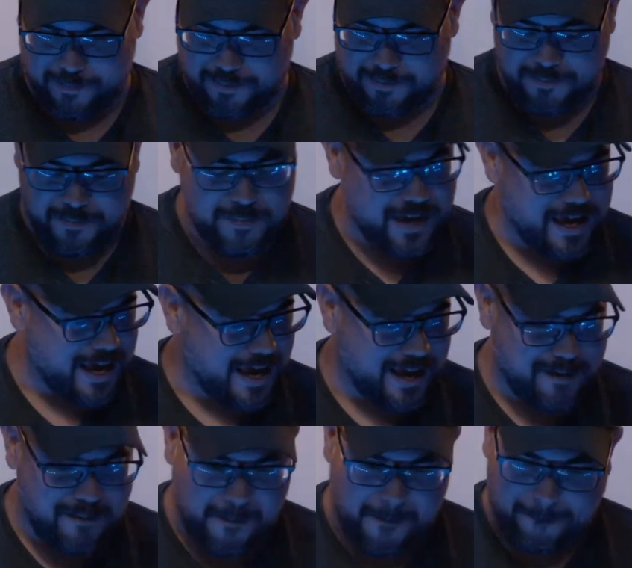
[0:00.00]
but man,
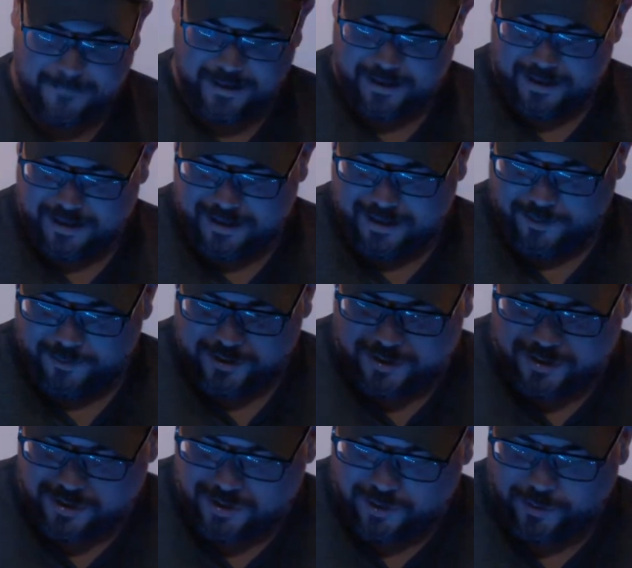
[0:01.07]
that was
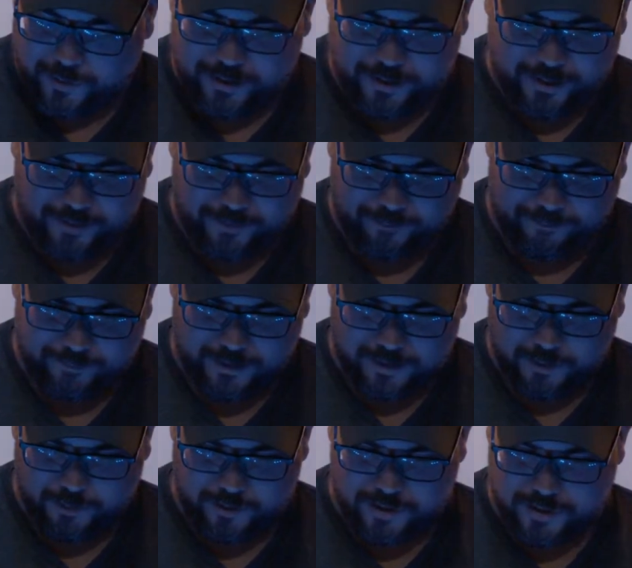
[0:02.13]
so good.
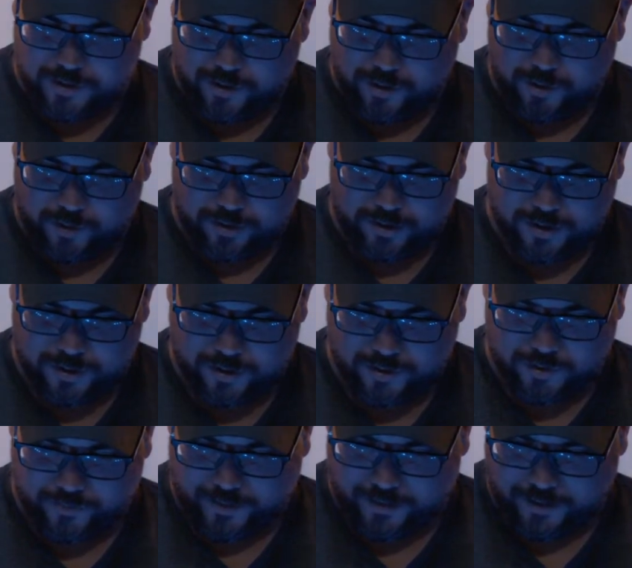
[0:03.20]
It was so
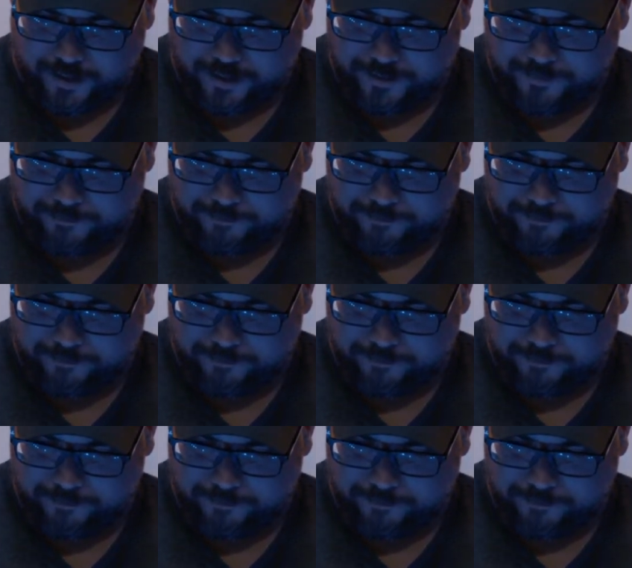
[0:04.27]
very good.